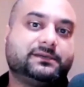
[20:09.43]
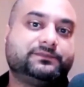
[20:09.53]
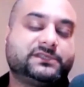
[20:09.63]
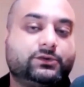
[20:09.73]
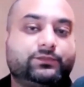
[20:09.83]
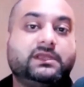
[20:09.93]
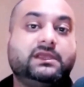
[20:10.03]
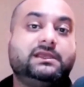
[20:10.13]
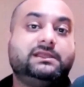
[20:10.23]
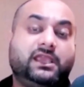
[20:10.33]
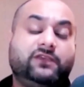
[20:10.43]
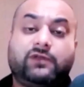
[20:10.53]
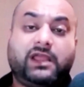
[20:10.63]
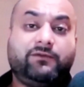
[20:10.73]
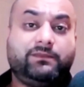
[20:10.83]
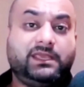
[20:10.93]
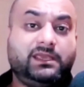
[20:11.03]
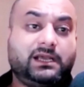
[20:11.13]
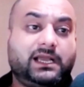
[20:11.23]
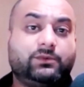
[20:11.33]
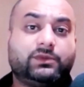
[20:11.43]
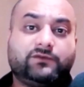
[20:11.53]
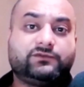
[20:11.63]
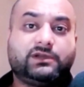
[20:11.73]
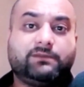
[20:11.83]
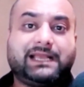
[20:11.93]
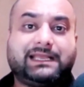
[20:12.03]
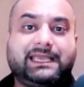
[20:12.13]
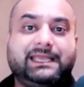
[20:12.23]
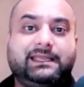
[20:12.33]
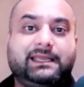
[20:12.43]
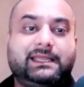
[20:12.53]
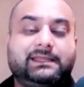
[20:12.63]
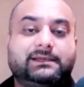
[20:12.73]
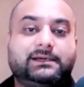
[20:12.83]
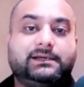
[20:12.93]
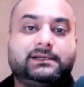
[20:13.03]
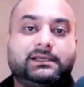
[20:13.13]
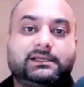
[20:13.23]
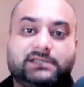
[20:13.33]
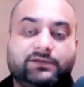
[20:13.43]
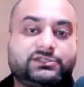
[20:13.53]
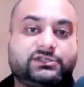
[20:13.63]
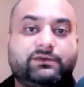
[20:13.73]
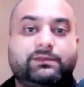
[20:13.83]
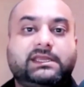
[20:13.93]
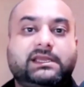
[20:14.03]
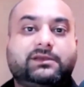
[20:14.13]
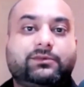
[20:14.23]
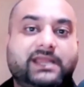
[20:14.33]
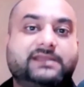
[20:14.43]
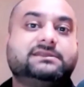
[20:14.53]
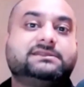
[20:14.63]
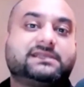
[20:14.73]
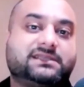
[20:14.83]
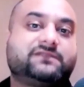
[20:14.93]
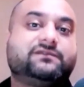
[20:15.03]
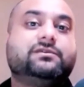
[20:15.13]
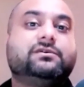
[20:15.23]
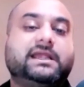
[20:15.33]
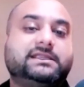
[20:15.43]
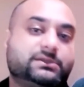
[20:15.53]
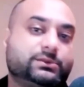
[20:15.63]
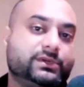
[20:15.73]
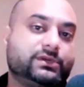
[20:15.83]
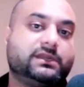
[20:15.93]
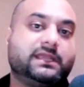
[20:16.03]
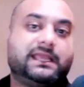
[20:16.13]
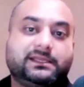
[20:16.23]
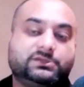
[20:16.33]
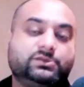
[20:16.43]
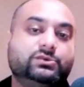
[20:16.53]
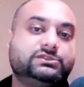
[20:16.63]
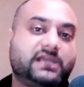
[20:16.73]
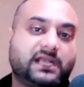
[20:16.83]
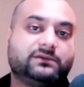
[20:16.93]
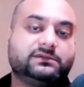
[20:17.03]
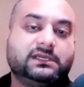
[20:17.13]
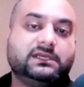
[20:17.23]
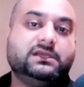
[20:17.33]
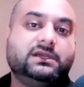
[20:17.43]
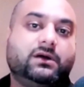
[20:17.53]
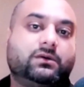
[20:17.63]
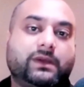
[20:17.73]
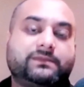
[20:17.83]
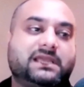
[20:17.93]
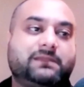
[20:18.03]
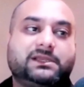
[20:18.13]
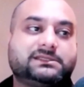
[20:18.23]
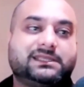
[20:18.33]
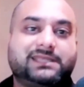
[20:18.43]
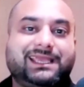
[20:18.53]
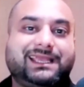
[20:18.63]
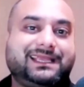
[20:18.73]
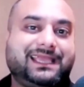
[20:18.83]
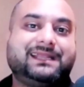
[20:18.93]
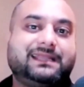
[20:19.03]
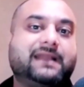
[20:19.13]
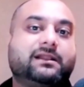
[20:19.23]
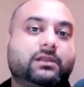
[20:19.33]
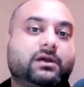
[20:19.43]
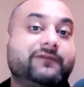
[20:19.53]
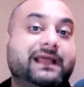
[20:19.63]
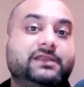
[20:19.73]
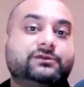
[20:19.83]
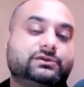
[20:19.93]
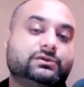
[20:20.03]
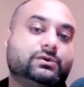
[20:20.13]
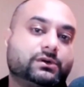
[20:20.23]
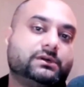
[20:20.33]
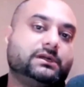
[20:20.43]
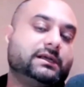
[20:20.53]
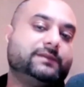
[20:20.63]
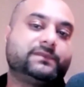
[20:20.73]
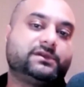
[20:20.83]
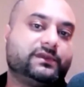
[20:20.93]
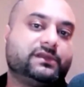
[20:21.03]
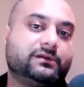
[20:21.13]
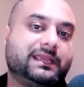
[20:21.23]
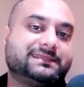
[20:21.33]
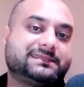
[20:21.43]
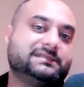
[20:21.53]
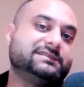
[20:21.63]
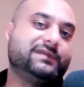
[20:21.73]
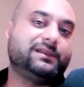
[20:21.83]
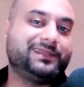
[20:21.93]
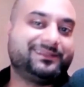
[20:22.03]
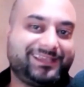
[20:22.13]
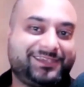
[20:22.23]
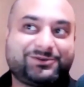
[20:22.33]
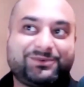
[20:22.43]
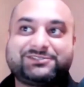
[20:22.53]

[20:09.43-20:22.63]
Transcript: So thank you for having me. I would love to come back again, and I wish everybody a great, successful IT career. And do check out our website because I think it can add a lot of value to your career and skills development. Thank you so much.